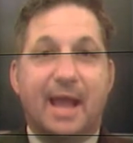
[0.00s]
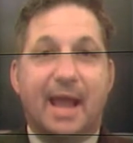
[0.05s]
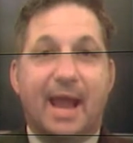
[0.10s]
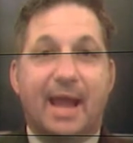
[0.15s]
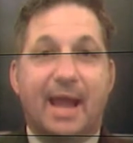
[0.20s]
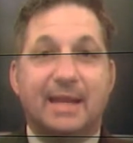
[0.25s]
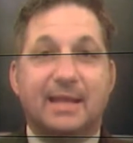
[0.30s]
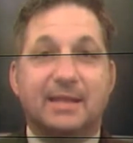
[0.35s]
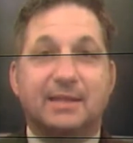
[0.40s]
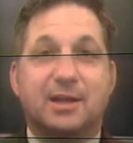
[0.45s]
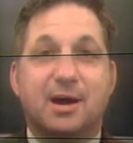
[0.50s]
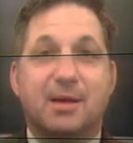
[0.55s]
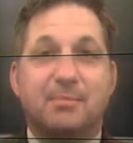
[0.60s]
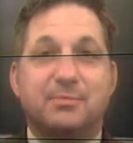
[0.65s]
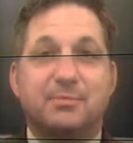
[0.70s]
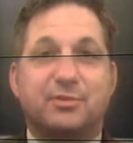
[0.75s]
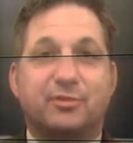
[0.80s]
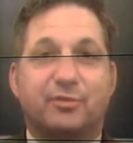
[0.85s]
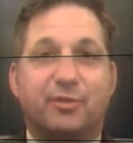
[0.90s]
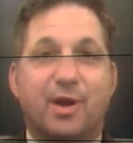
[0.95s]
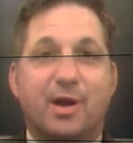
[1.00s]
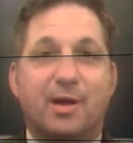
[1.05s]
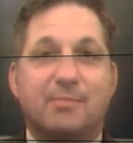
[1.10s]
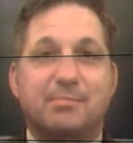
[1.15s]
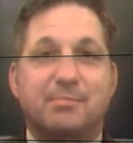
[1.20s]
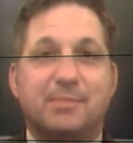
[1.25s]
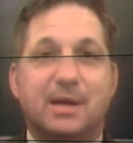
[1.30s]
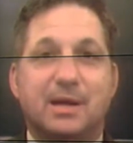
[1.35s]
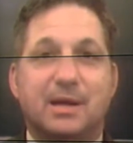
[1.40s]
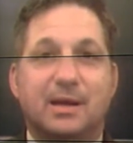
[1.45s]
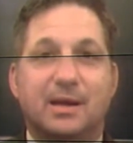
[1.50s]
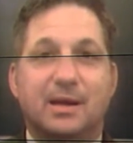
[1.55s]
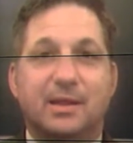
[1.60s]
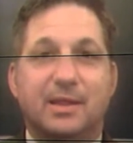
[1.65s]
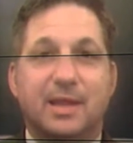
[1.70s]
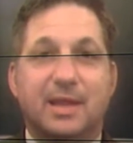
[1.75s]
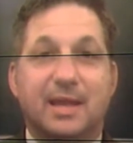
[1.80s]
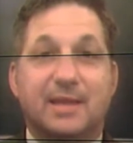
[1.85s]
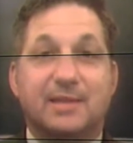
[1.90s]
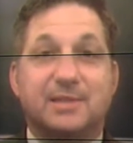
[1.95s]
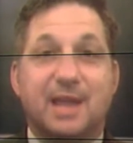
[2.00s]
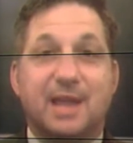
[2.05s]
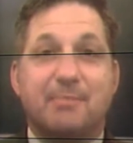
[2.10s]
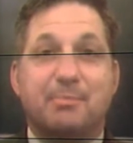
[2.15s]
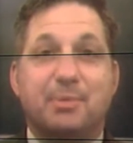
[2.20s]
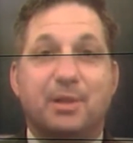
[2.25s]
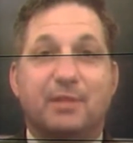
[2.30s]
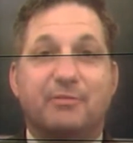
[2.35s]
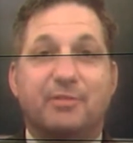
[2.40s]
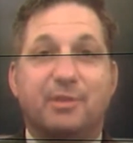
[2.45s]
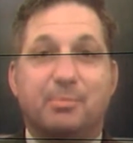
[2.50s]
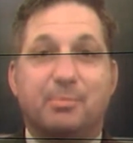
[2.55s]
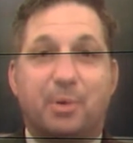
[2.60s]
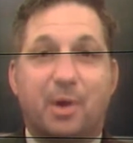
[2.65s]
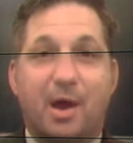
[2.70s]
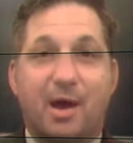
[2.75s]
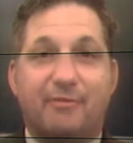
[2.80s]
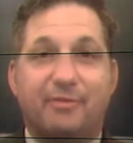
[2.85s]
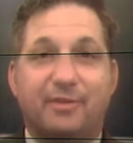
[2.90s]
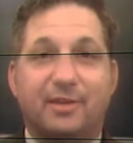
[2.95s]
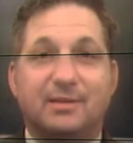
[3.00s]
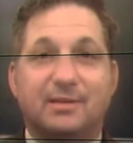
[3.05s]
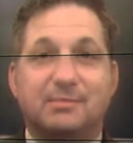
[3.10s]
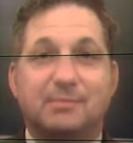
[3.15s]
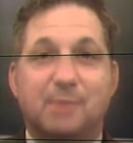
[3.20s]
And it comes from the example of the Prophet